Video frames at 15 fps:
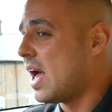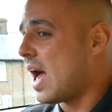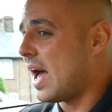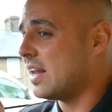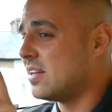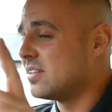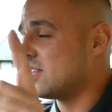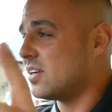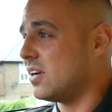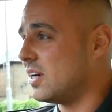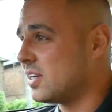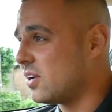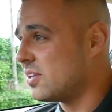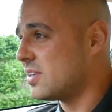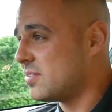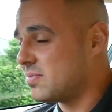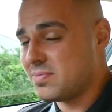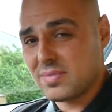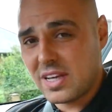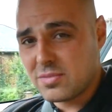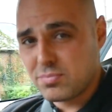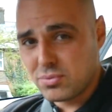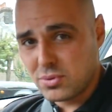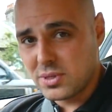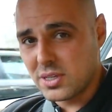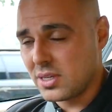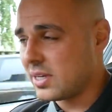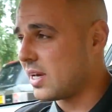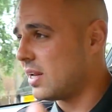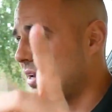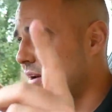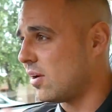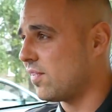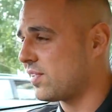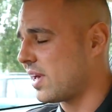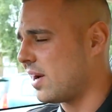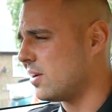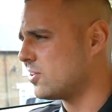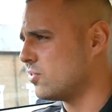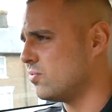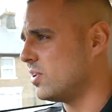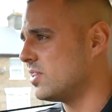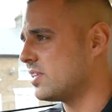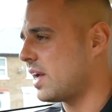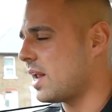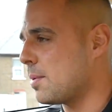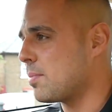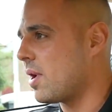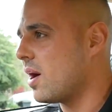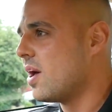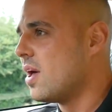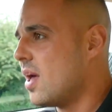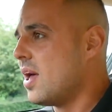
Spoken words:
And I know that's probably going to get laughed at, I shouldn't really say that, but